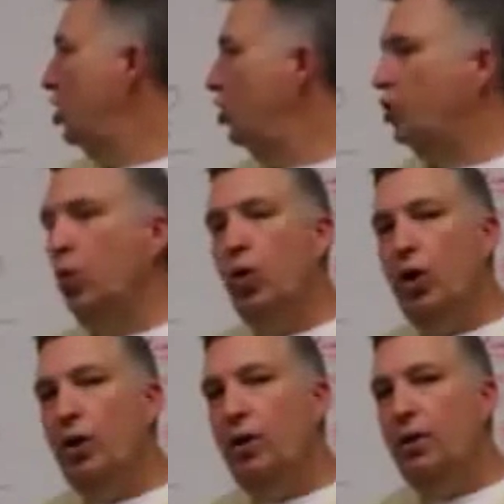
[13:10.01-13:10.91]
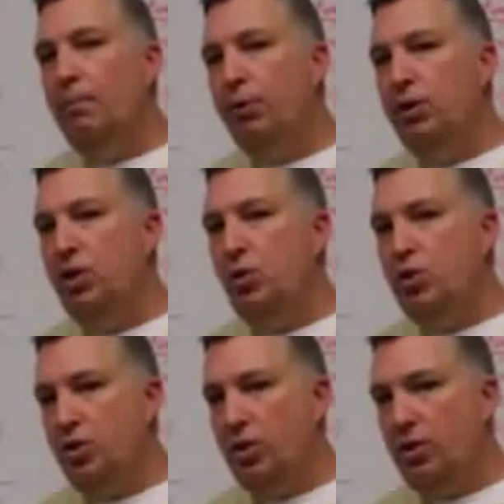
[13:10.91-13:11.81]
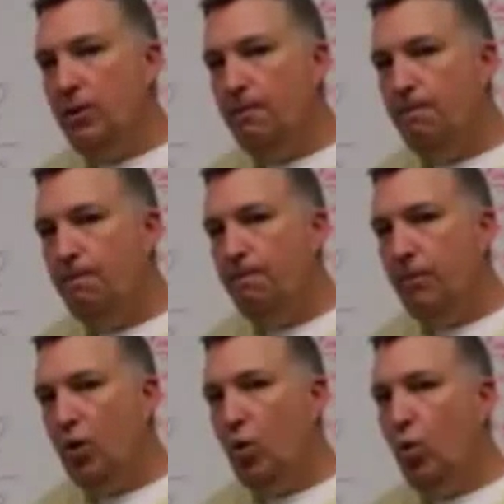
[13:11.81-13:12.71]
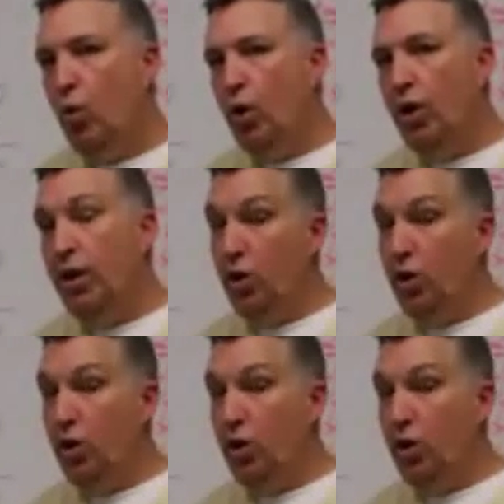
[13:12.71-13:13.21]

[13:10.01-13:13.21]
your producer or